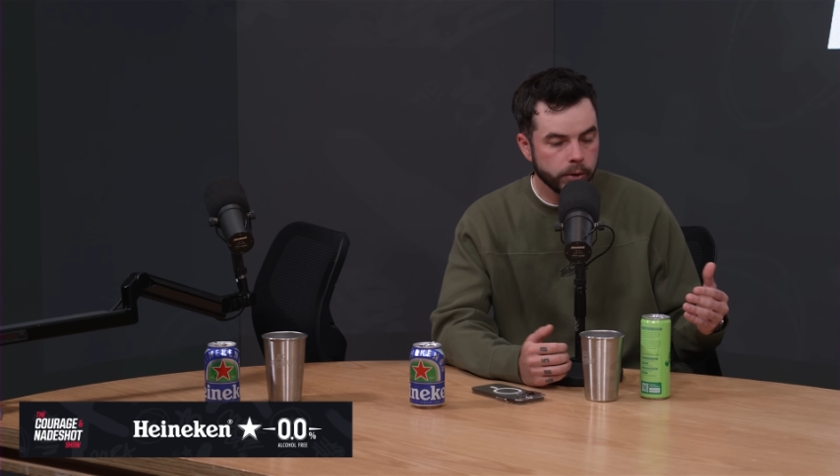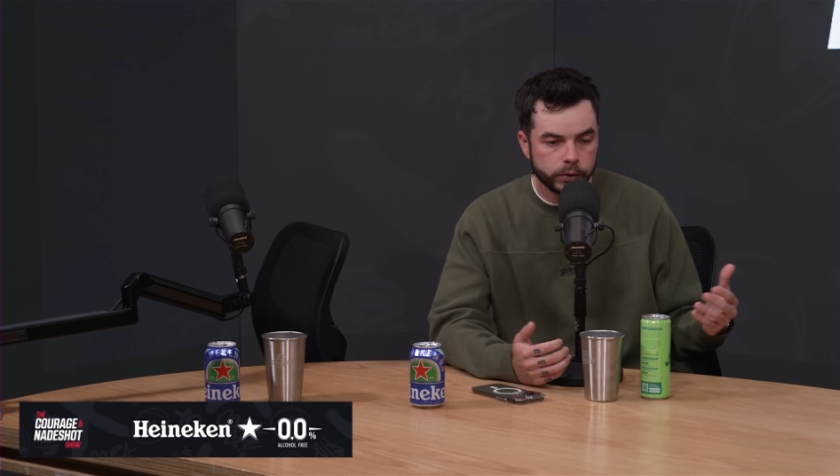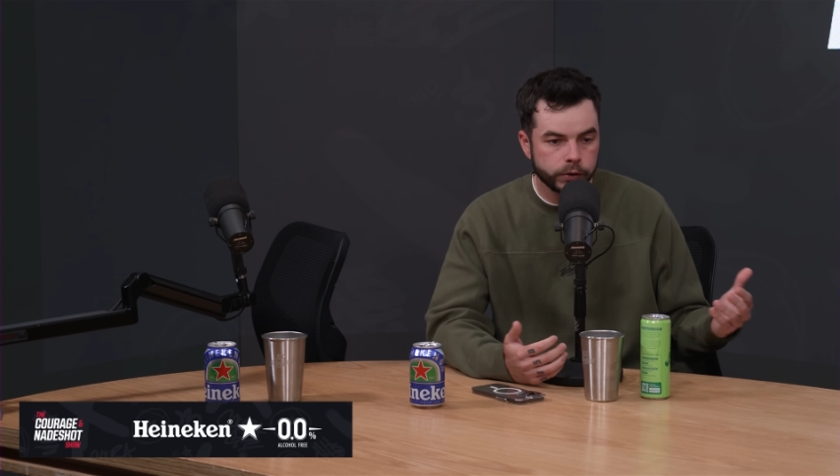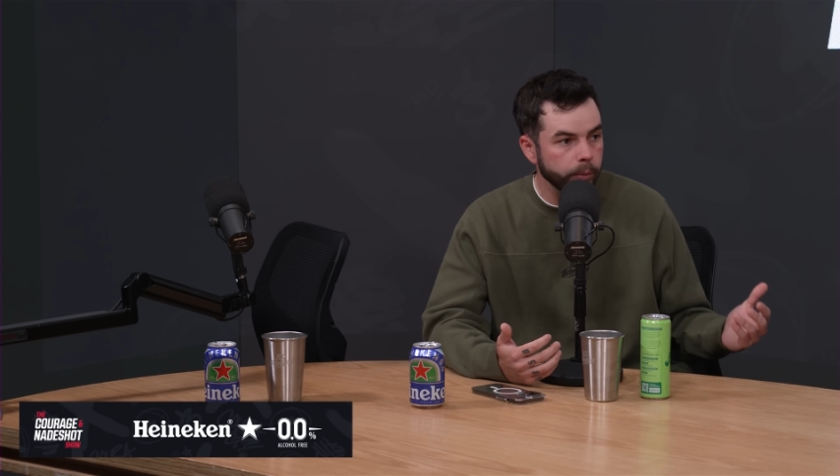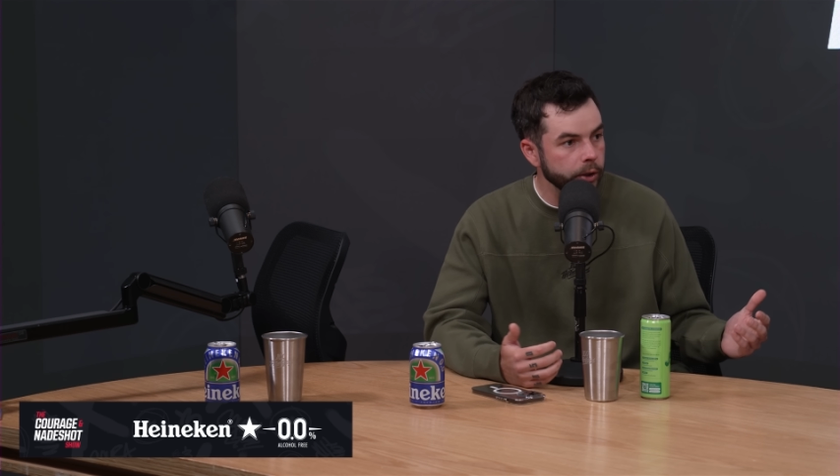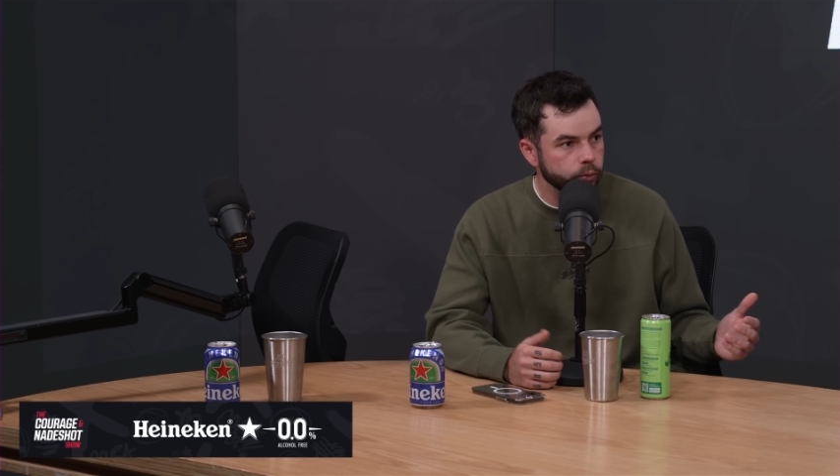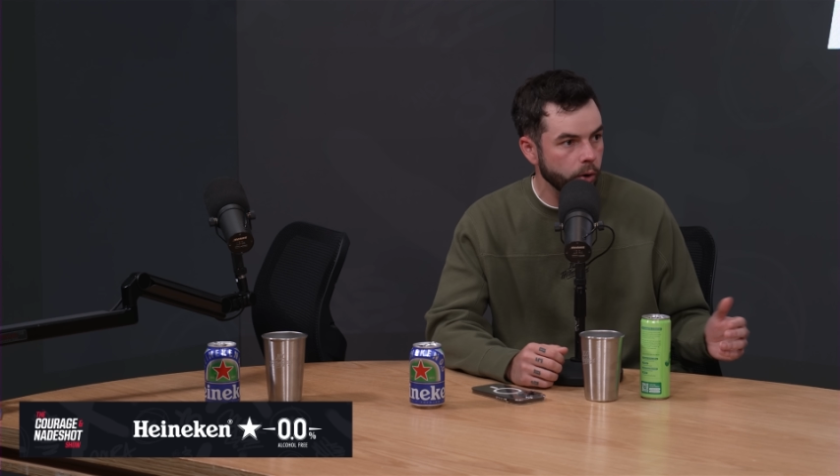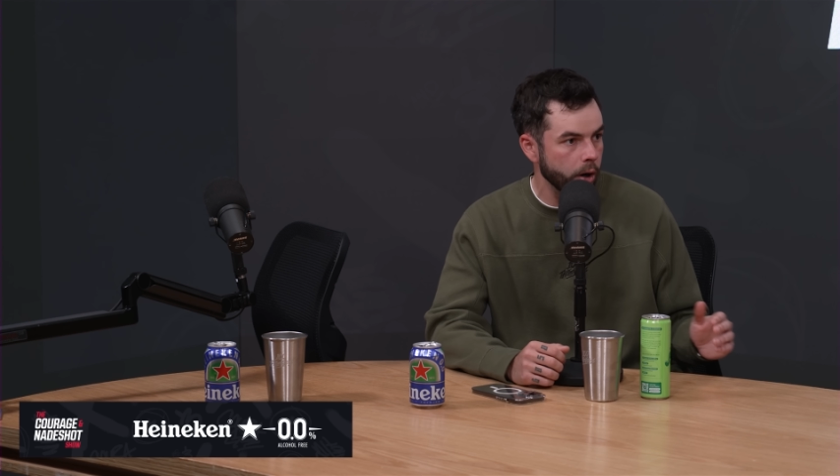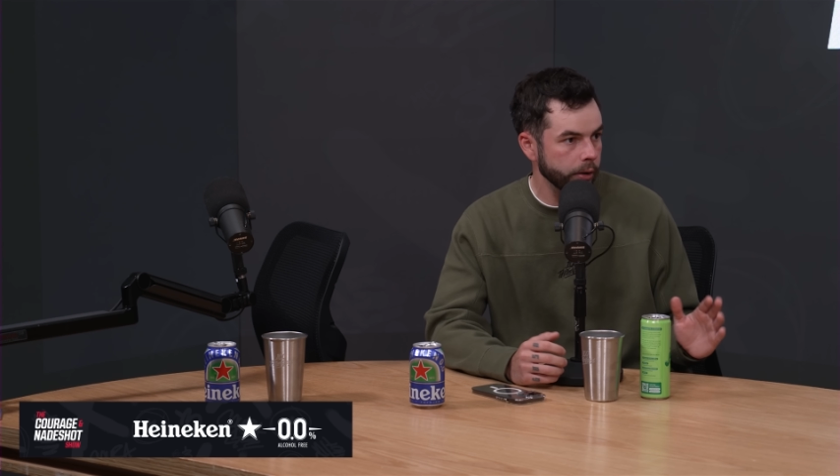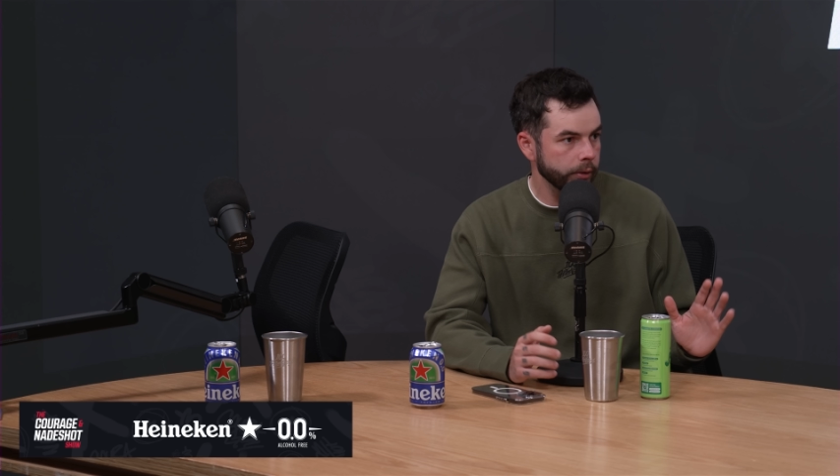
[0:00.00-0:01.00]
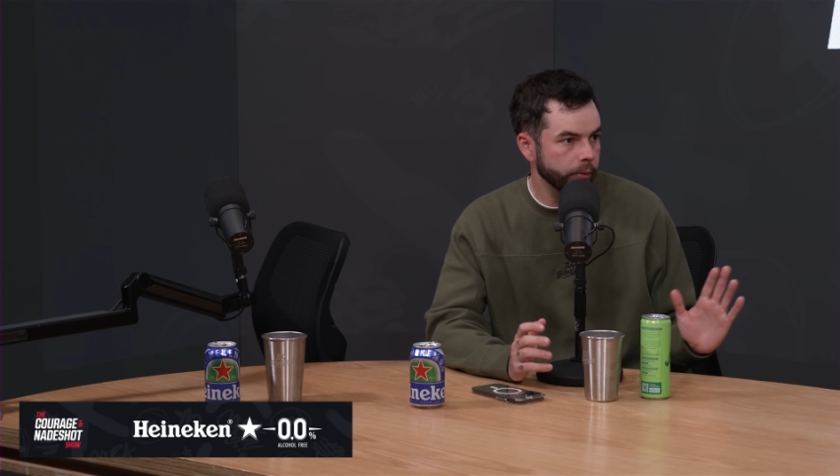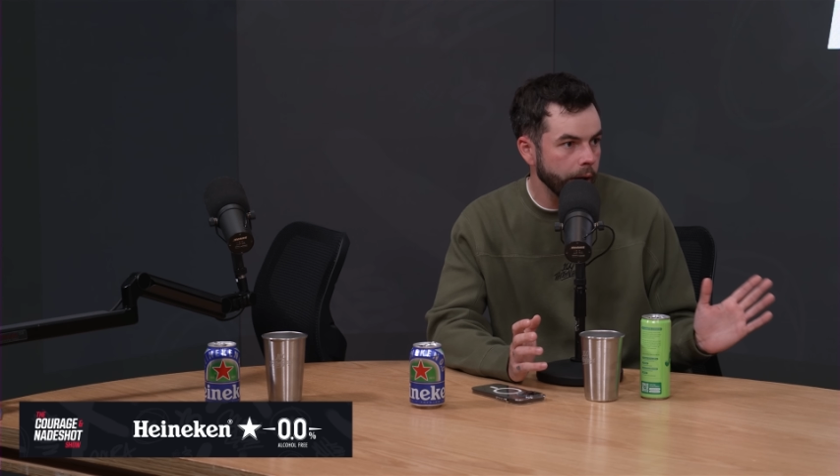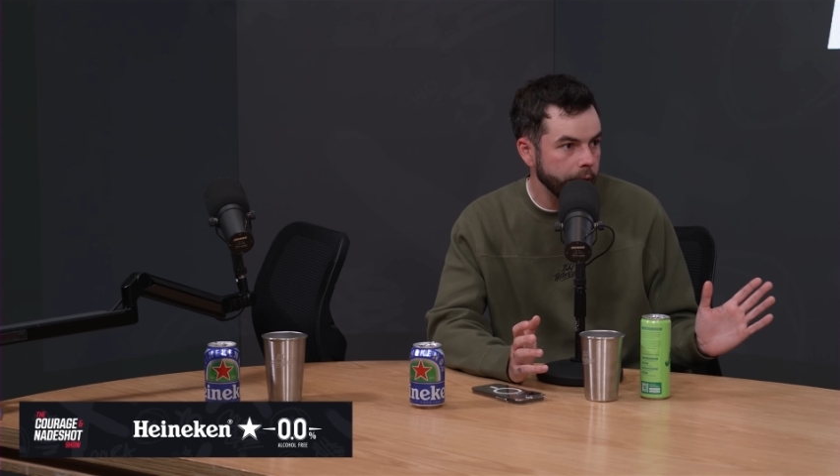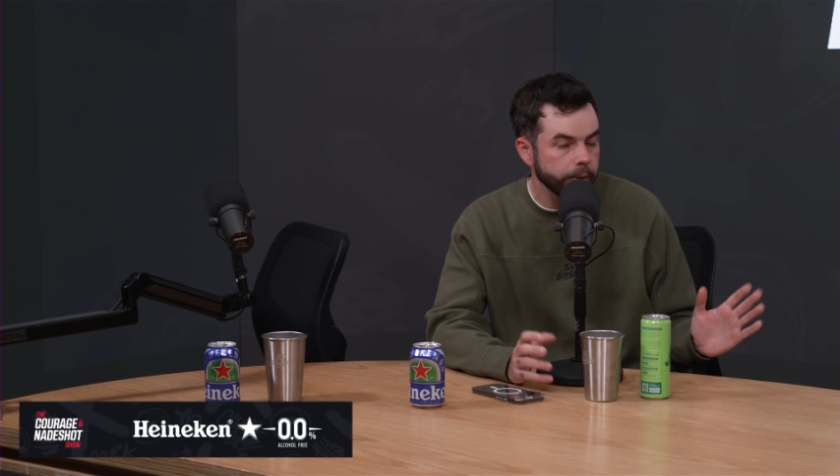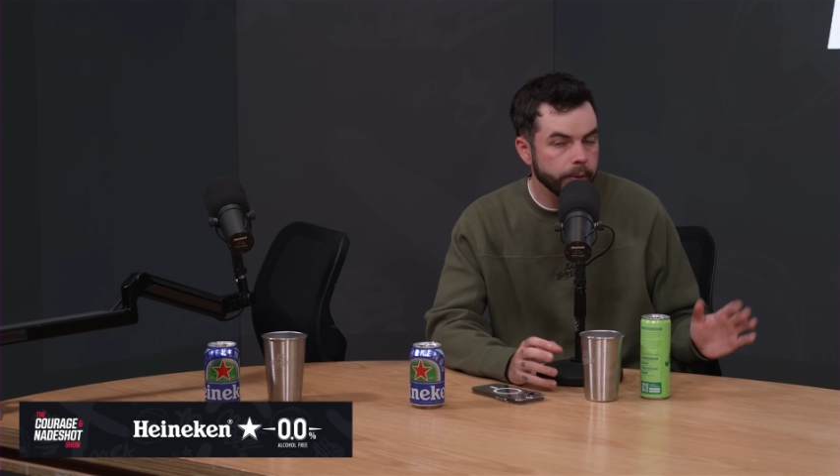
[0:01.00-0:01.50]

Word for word: somebody's wrong, right?